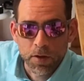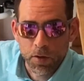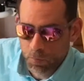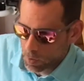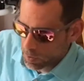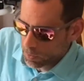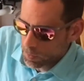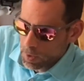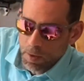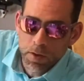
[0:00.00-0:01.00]
you're going to want to
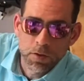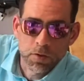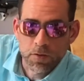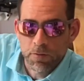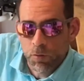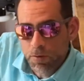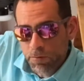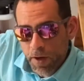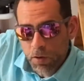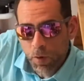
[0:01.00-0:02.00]
just give one
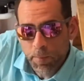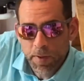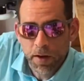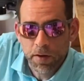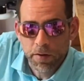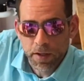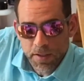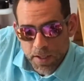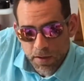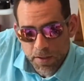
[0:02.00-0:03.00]
final wipe down on the
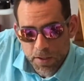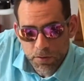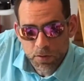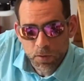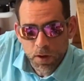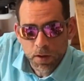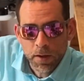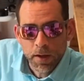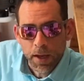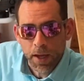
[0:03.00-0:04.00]
inside of the cylinder wall
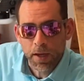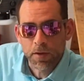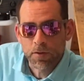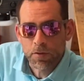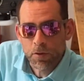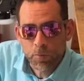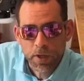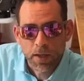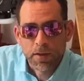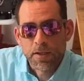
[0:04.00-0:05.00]
and
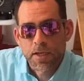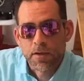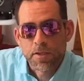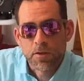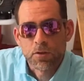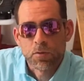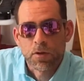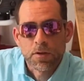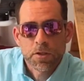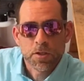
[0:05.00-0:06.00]
lubricate the inside of the cylinder
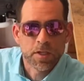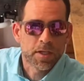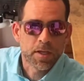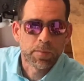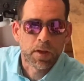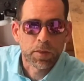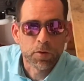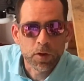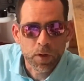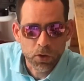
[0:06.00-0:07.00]
walls using something like
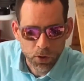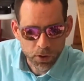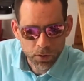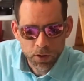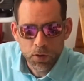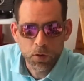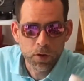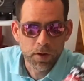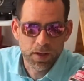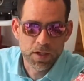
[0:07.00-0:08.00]
30 weight oil
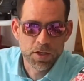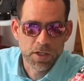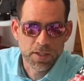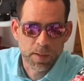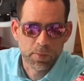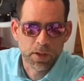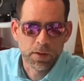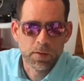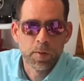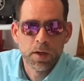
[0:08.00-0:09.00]
or an engine assembly
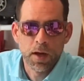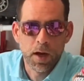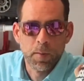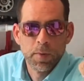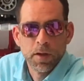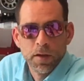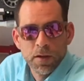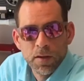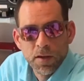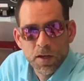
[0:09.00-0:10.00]
lube.
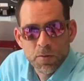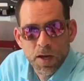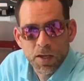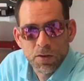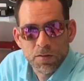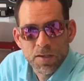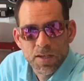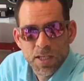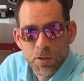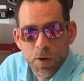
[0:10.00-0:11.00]
Here's what I use.
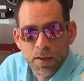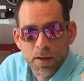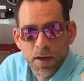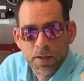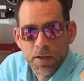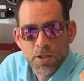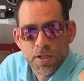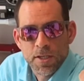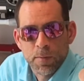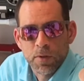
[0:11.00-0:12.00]
This is a Redline engine
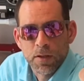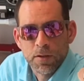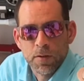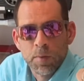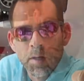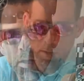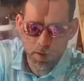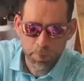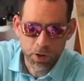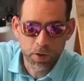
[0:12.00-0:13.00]
assembly lube. I'm
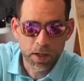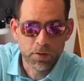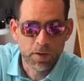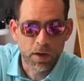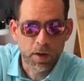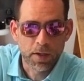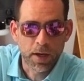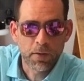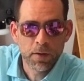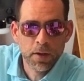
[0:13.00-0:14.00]
going to go ahead and do that right
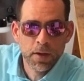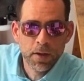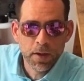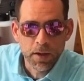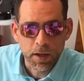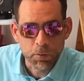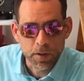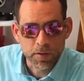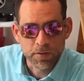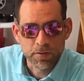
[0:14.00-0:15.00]
now, and we'll get
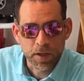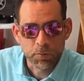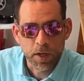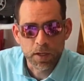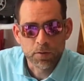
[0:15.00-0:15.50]
this thing ready